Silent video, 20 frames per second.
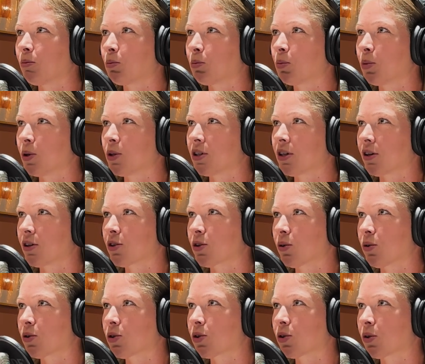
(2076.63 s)
But there's
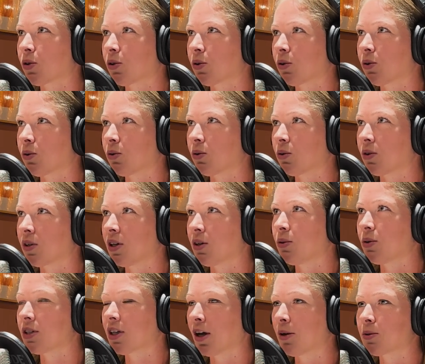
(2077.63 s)
also new
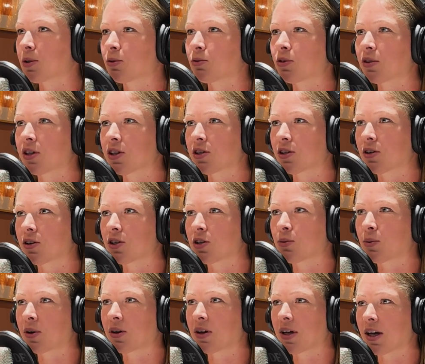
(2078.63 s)
types of research
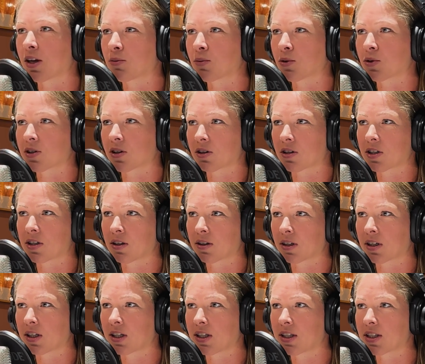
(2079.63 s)
where animals are
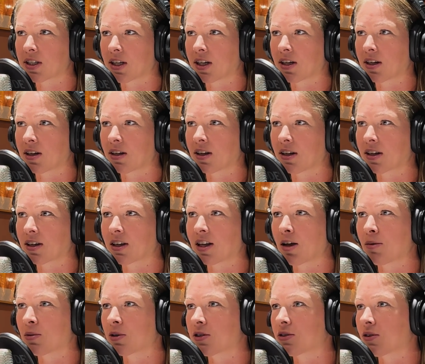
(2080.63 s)
studied in like
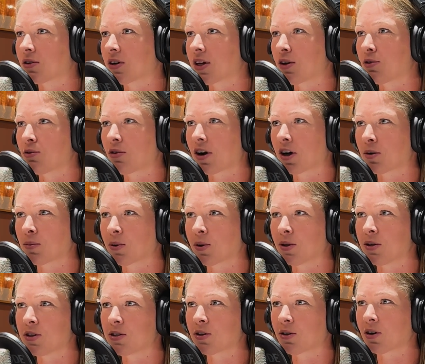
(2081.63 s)
laboratory
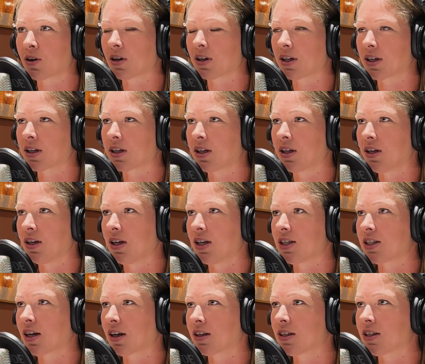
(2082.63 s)
environment, or like
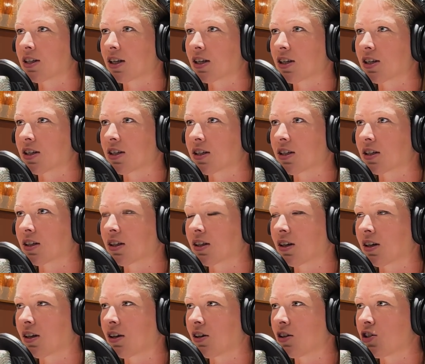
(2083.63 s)
scientists
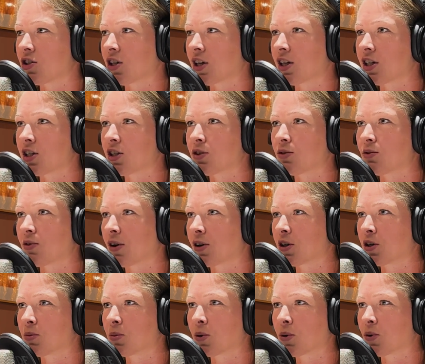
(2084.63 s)
change
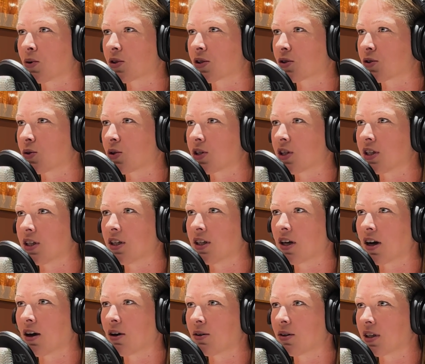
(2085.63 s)
variables to see
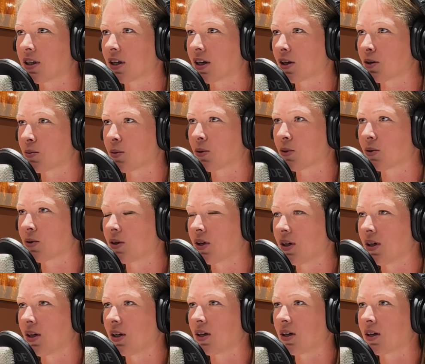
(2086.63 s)
how the animal
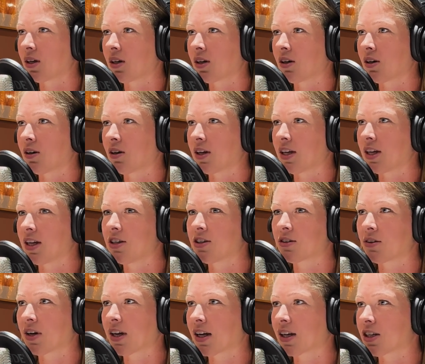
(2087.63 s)

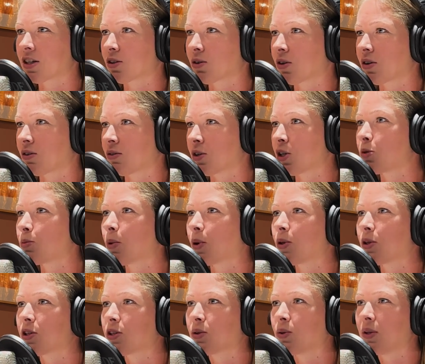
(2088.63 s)
interacts or
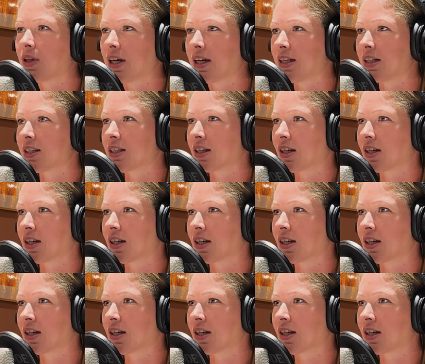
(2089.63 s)
responds to that.